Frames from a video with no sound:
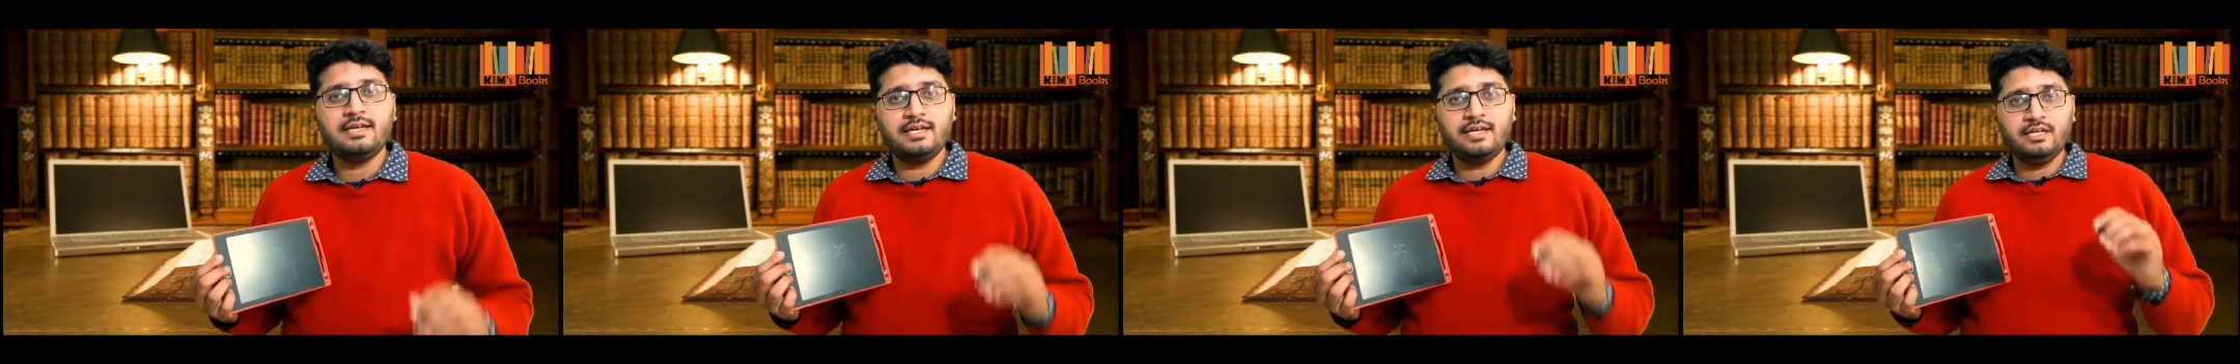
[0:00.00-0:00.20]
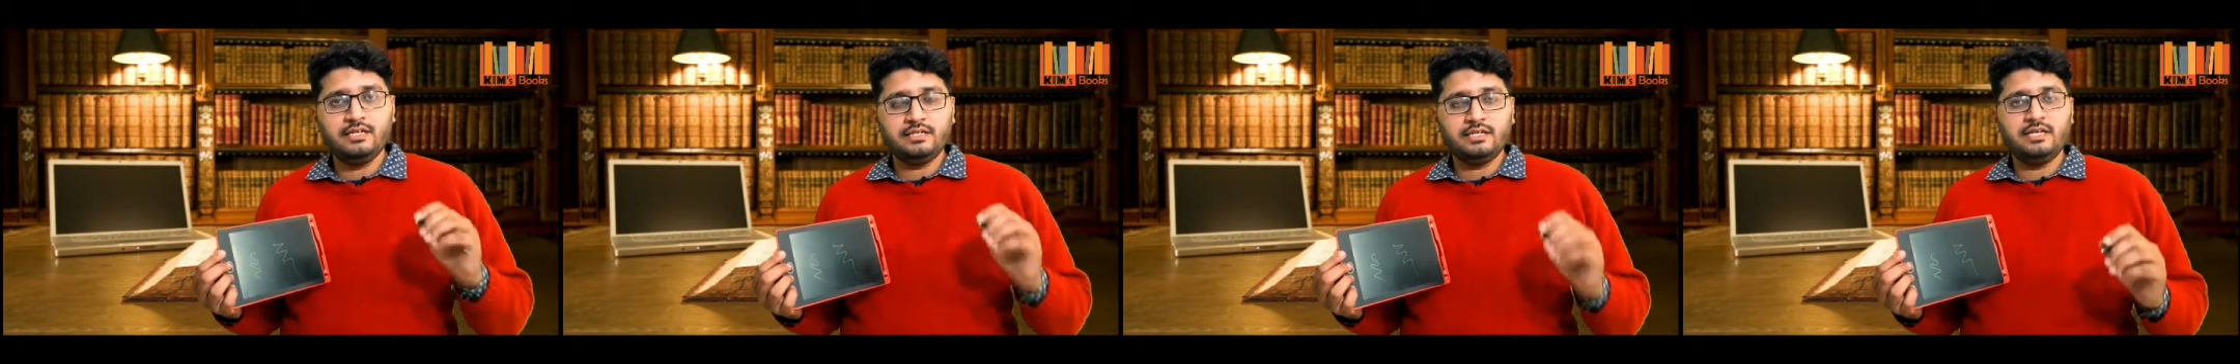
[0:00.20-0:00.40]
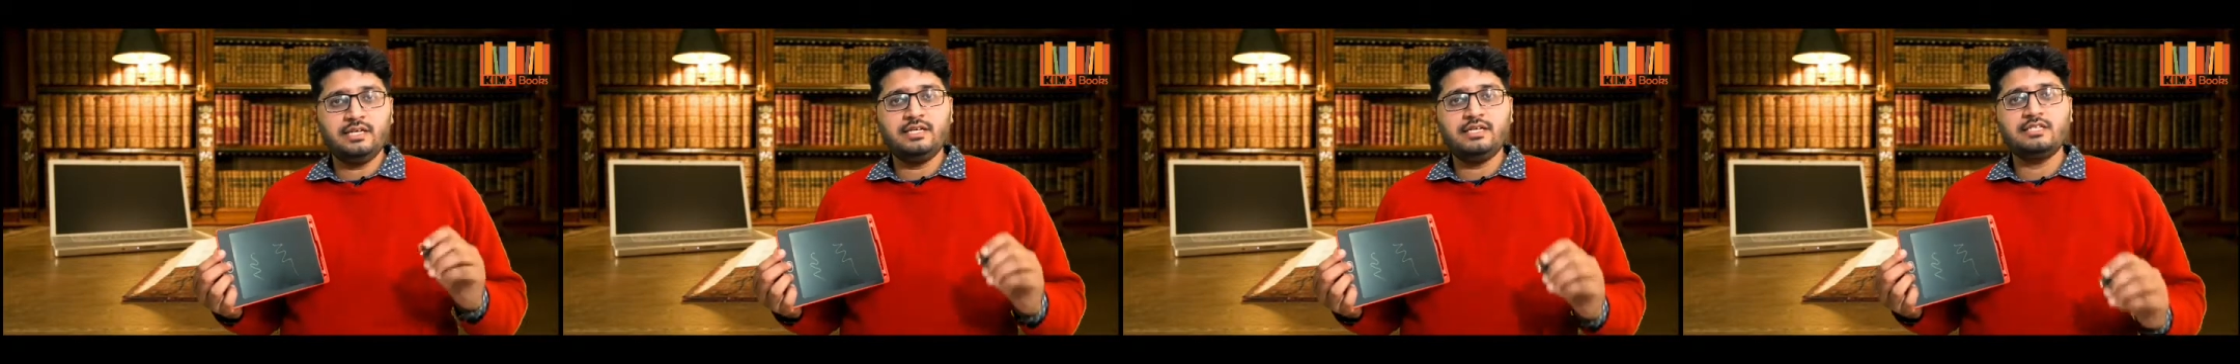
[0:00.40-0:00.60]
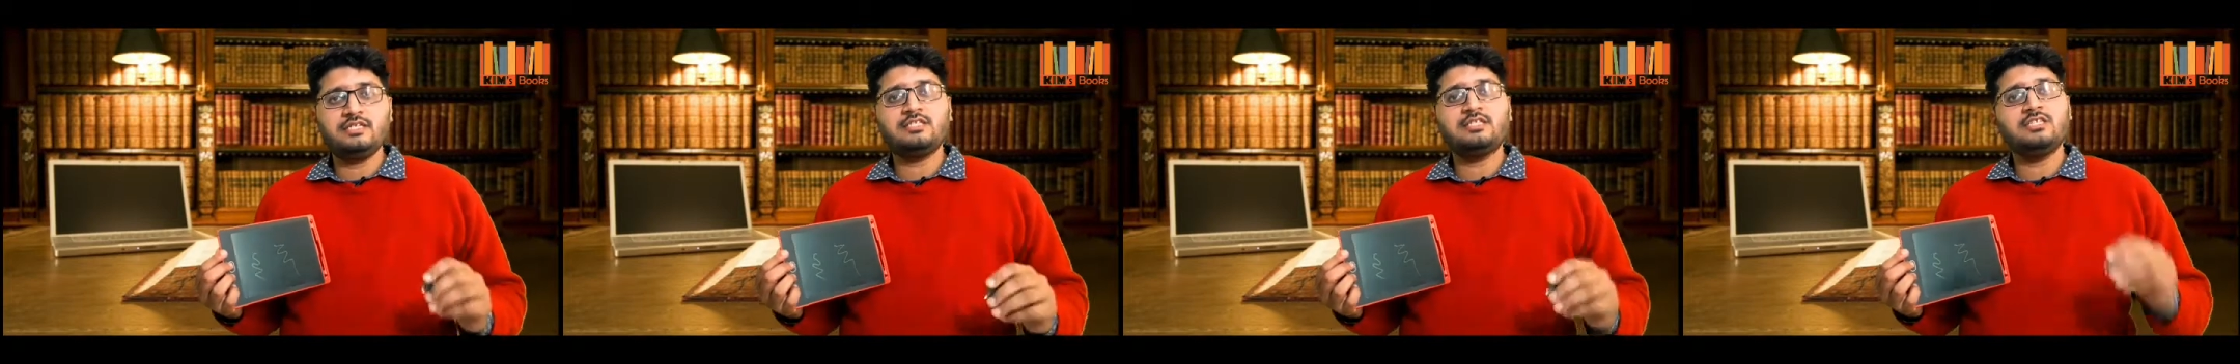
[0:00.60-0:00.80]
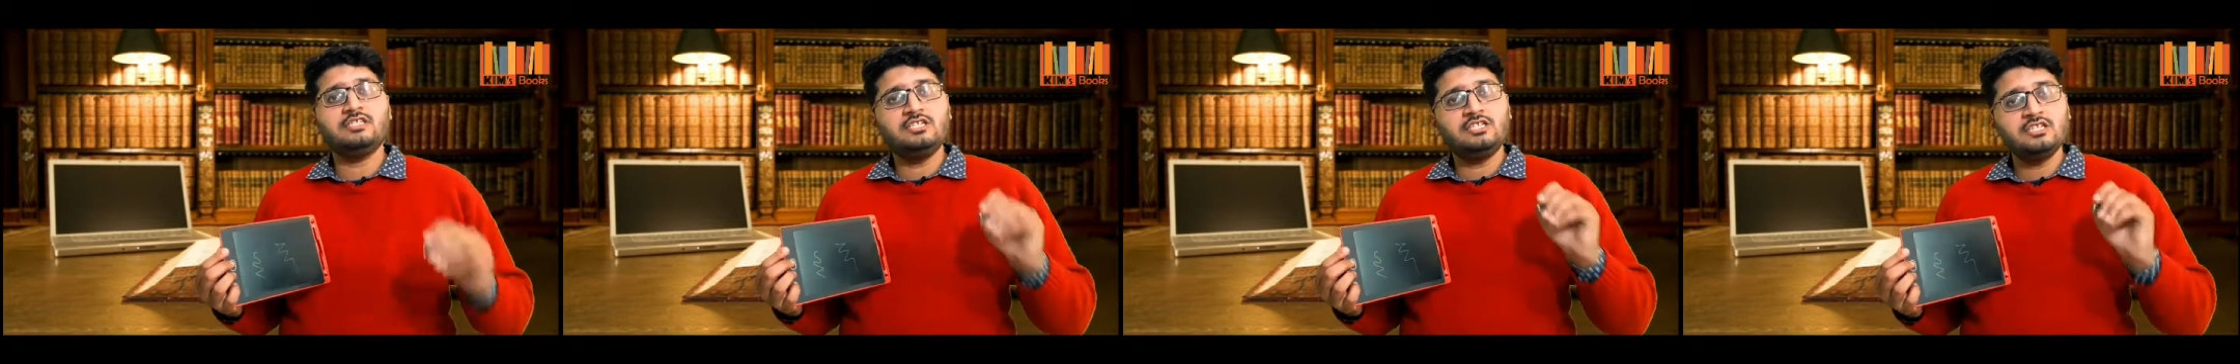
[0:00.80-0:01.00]
it
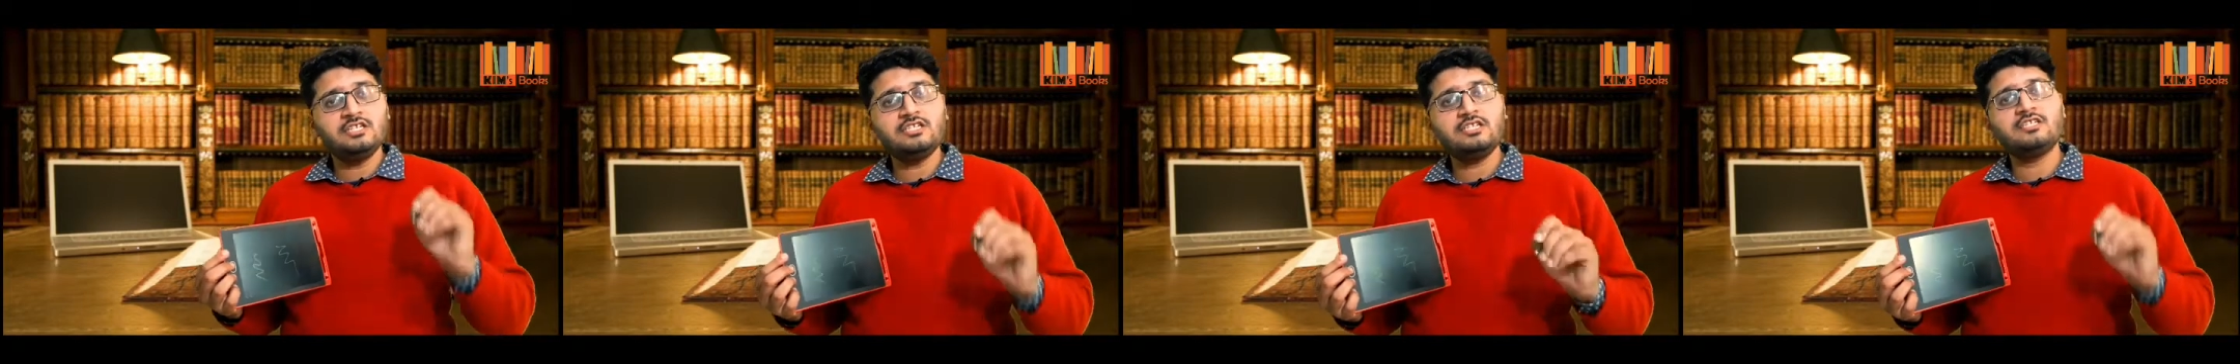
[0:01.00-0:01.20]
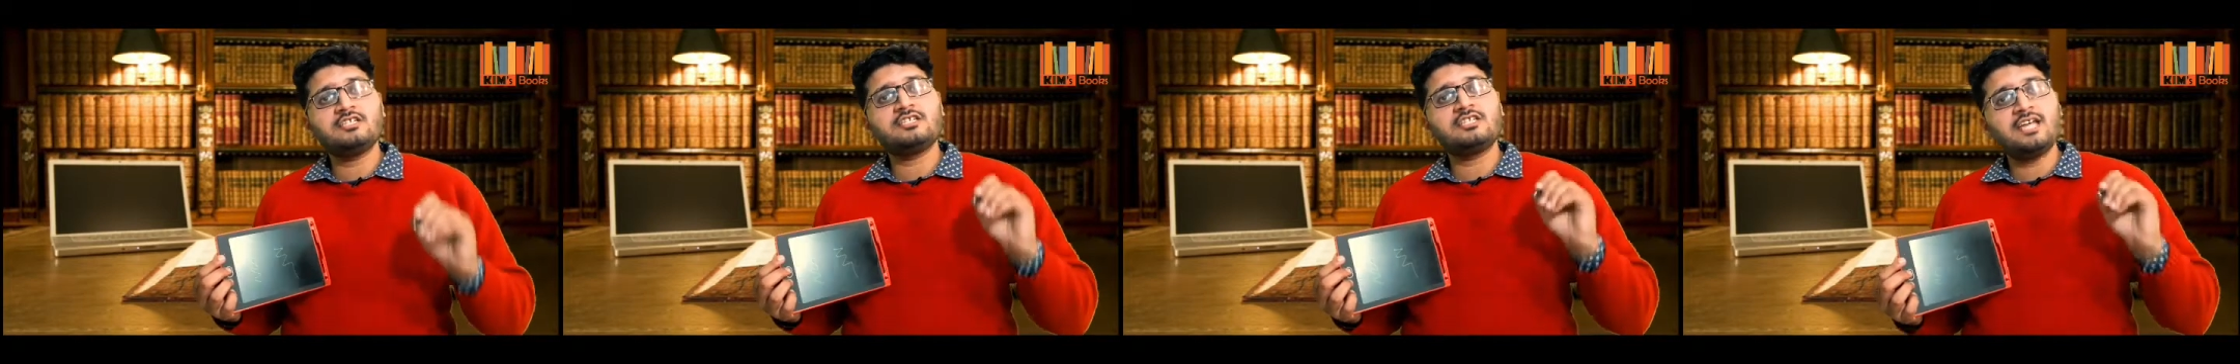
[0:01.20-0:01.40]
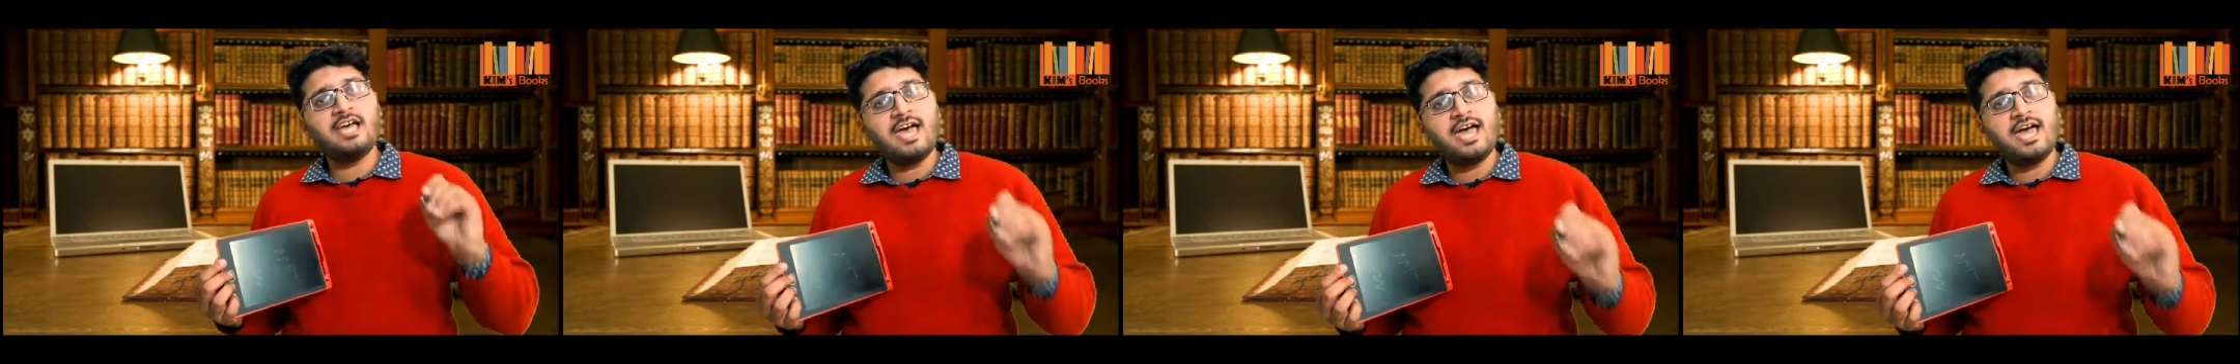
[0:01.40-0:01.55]
is just